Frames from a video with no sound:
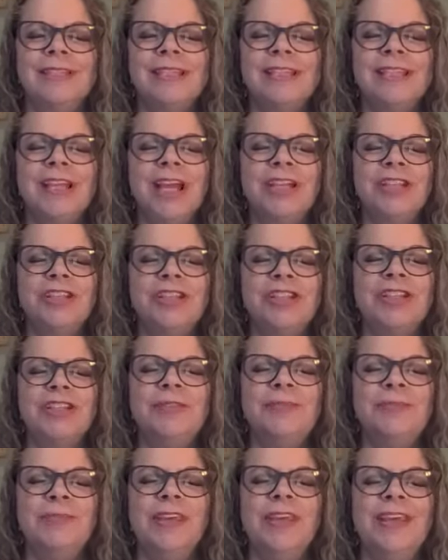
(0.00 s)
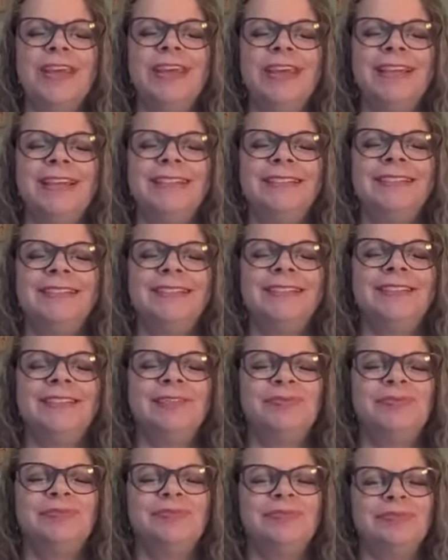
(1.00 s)
It's not just me.
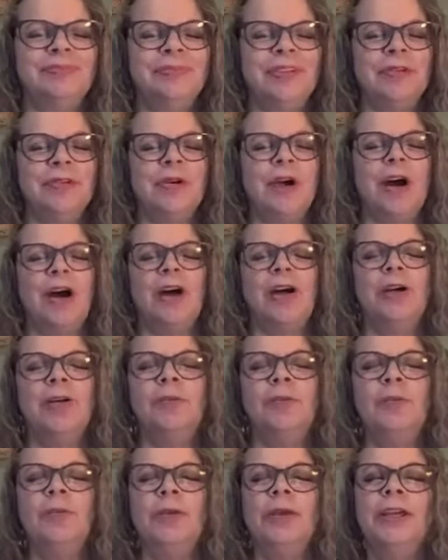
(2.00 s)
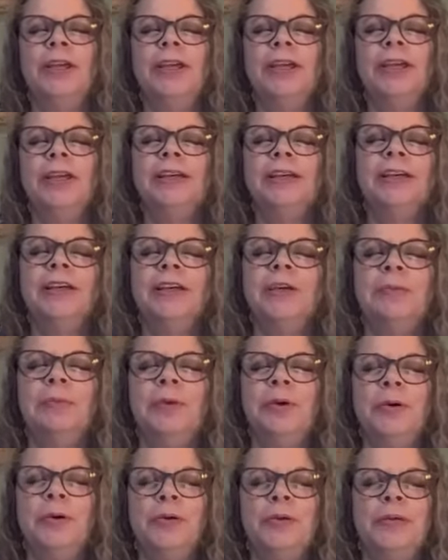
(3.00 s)
You all bring a
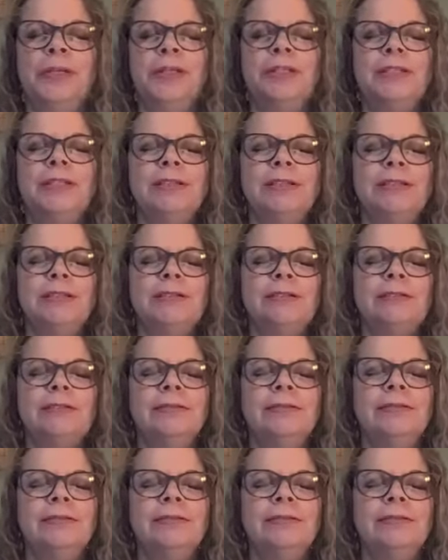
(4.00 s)
component